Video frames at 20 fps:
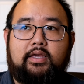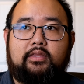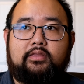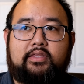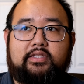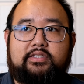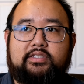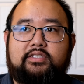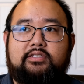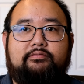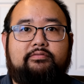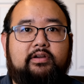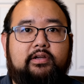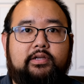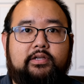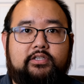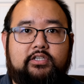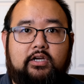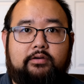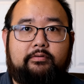this does a very
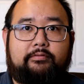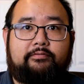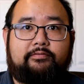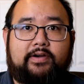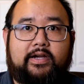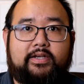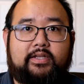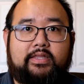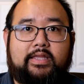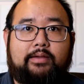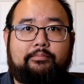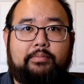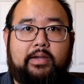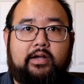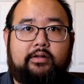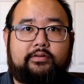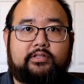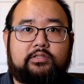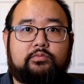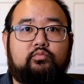good job of finding that
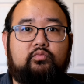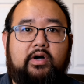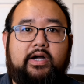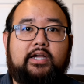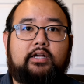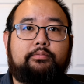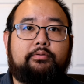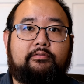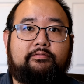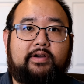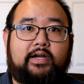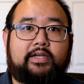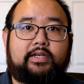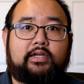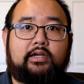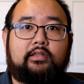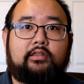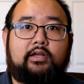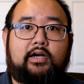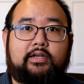balance while providing
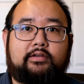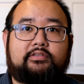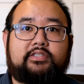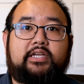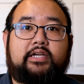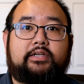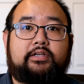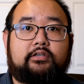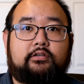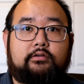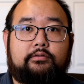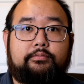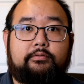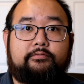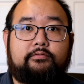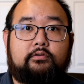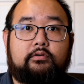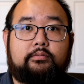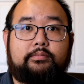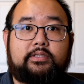a lot of technical
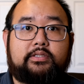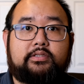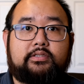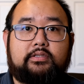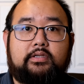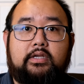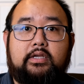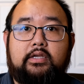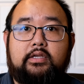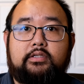performance.